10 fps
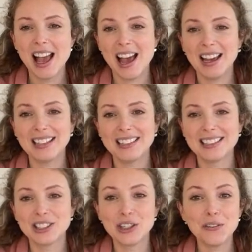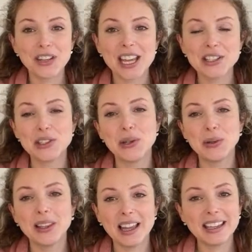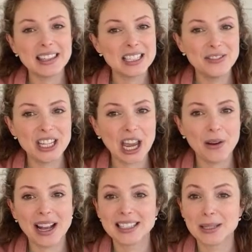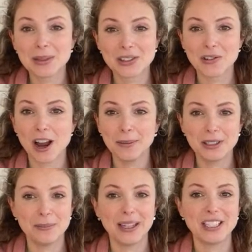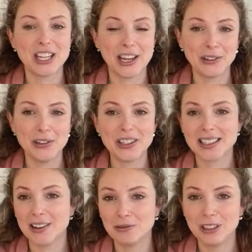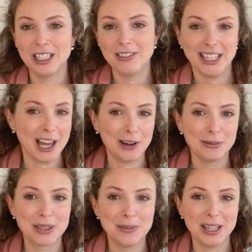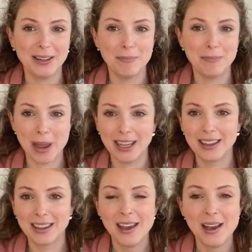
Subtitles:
And don't forget to like this video and subscribe to my channel, because that really, really helps me make